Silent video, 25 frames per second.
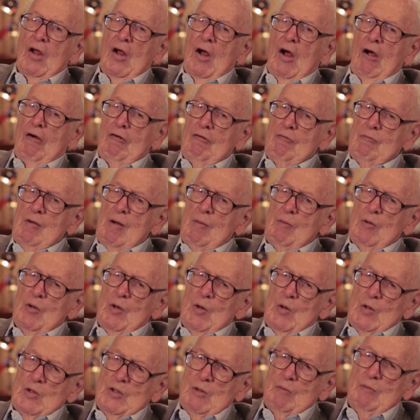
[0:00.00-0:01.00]
I remember
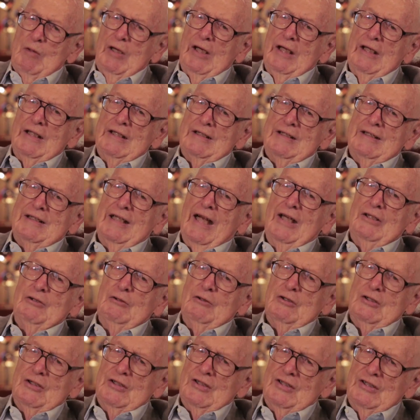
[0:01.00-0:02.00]
there was a meeting
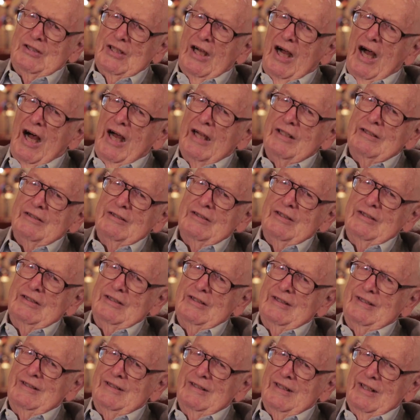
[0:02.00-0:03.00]
scheduled to start
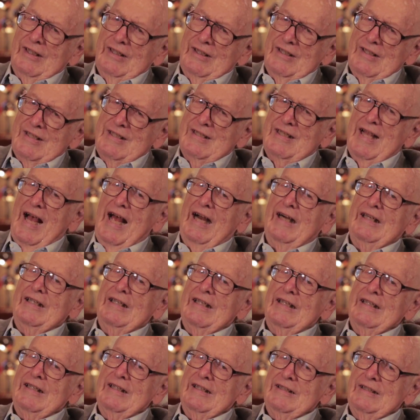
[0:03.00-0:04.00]
on a
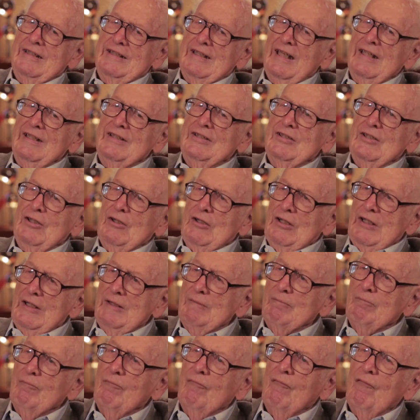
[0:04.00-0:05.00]
Saturday at
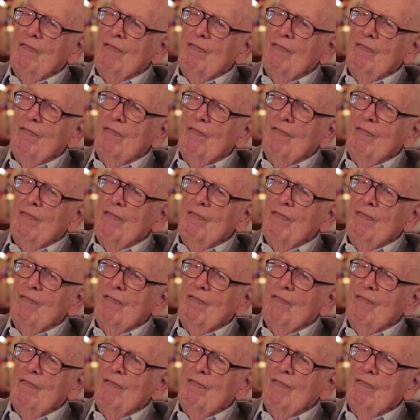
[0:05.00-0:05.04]
10:30.